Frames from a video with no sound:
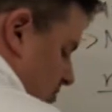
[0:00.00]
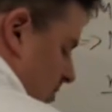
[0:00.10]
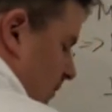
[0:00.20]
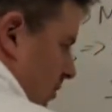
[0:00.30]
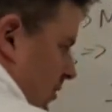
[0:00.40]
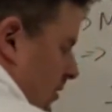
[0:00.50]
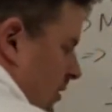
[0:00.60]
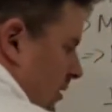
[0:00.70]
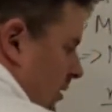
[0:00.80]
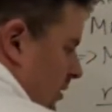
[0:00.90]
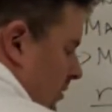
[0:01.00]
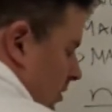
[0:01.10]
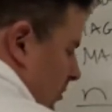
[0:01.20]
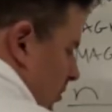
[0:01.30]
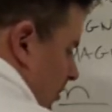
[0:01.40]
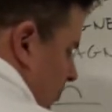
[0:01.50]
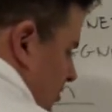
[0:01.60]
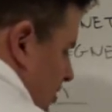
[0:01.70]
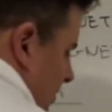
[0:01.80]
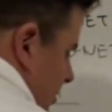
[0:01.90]
descriptor, or the orbital
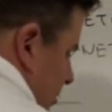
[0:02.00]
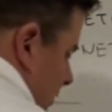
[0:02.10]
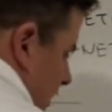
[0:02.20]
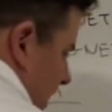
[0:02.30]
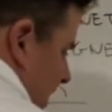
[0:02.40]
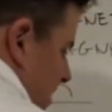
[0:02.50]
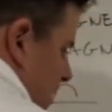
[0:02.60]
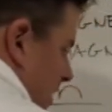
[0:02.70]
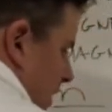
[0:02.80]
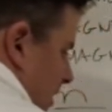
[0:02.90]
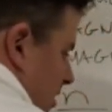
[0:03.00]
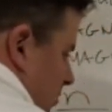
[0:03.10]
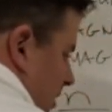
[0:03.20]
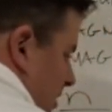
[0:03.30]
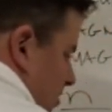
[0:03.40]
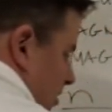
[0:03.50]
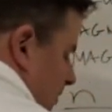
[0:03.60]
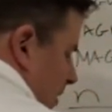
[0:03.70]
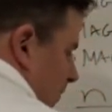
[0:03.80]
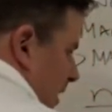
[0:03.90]
descriptor, is going to be S, and this one is going
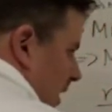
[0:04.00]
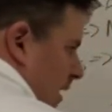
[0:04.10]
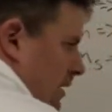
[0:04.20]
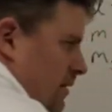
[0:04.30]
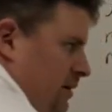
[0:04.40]
to be P.